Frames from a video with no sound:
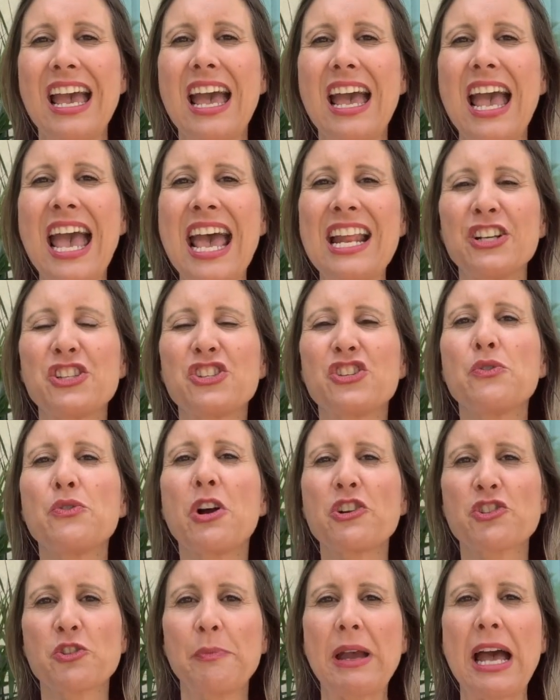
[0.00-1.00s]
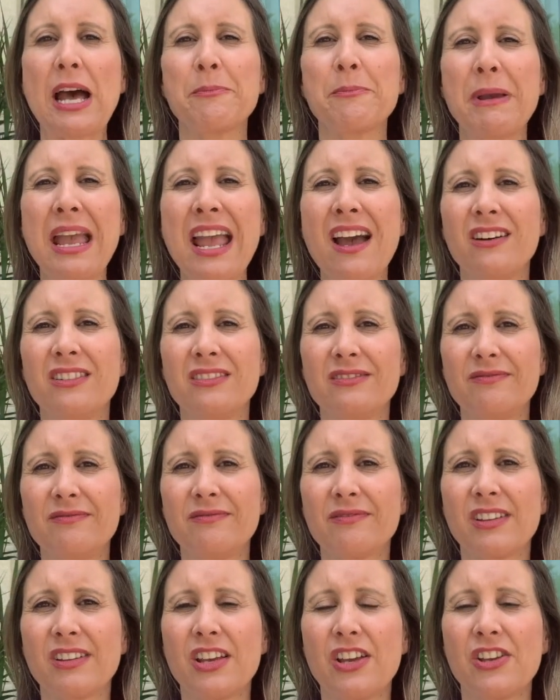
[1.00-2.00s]
and a 200-pound male.
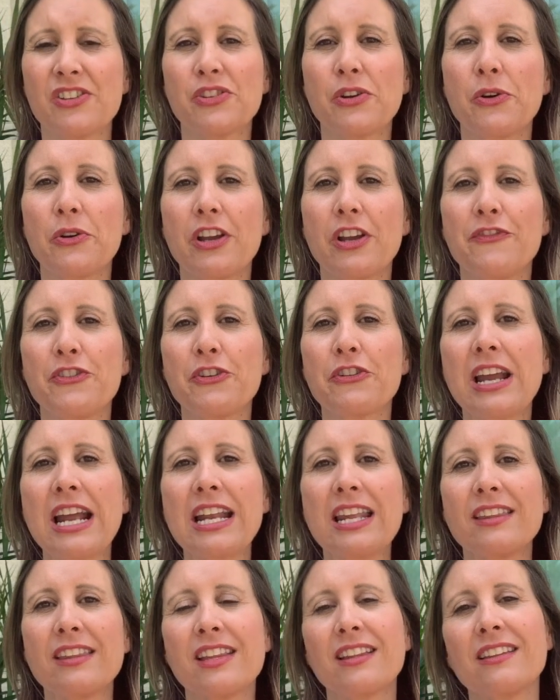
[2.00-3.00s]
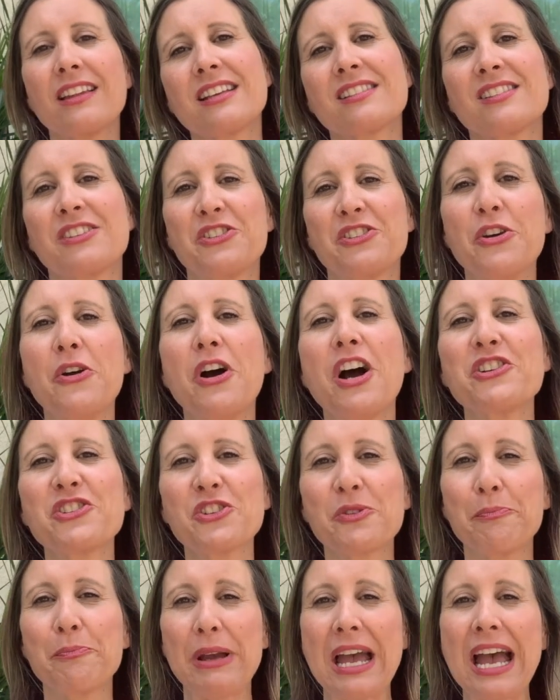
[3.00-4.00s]
So if you're anything less than
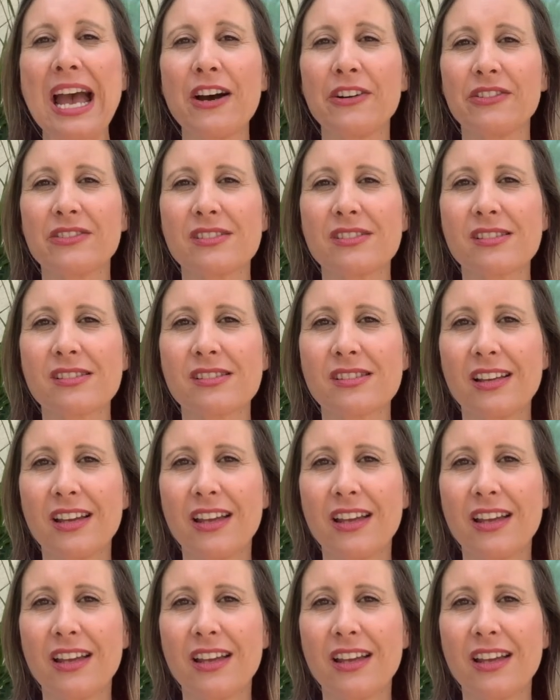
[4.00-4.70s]
200 pounds,